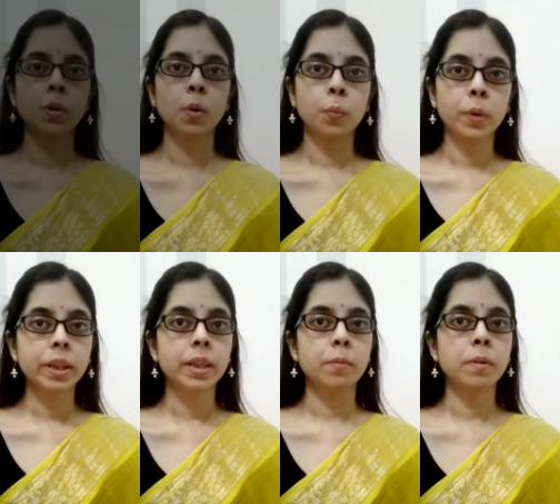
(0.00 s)
With
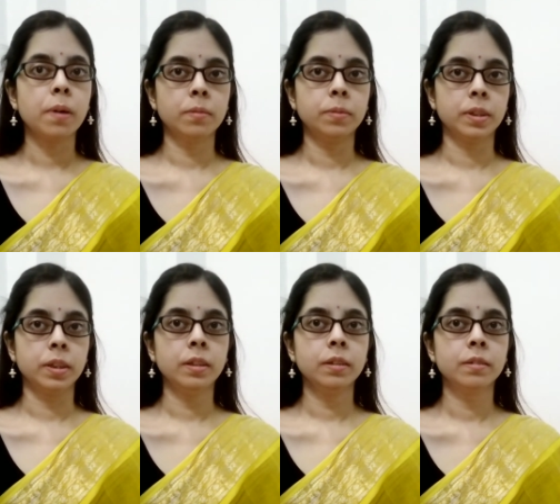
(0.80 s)
Devi
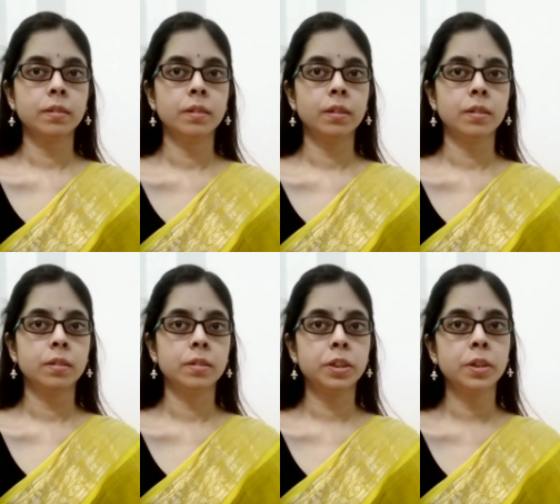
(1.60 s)
Parvati,
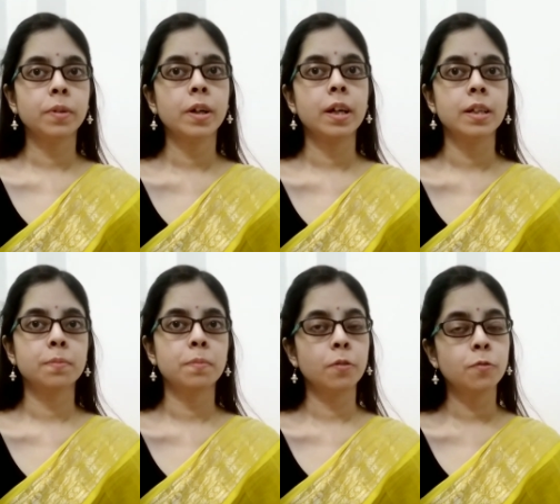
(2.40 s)
Shiva has
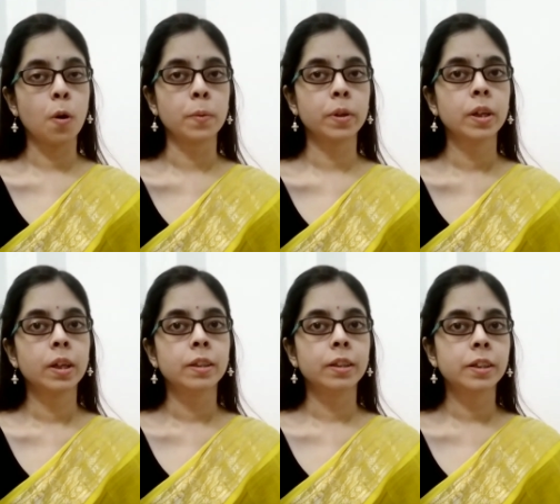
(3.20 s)
performed
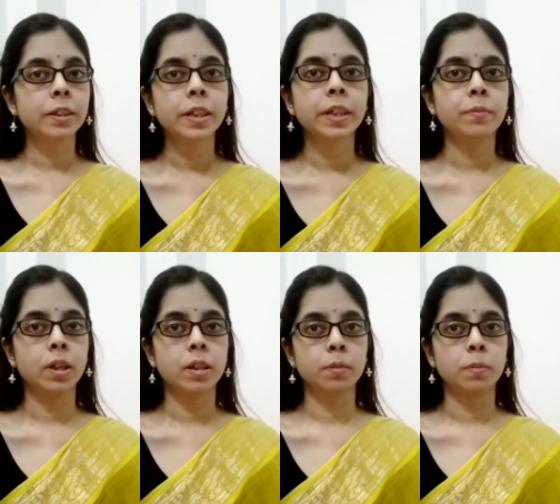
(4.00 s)
the creative
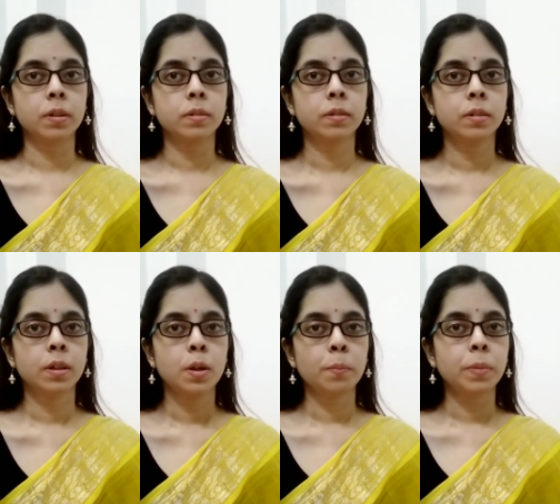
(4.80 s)
Tandava,
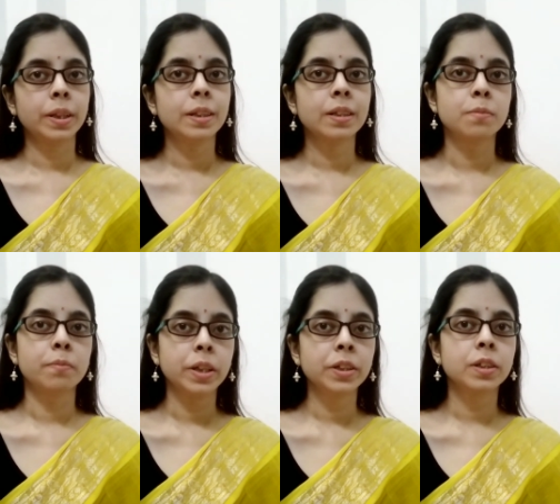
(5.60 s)
but it is
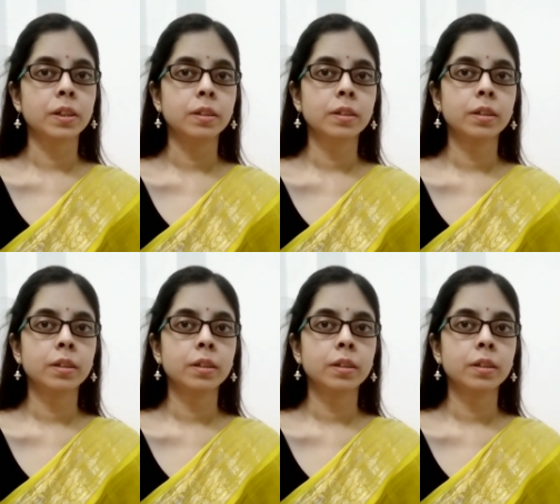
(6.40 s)
mentioned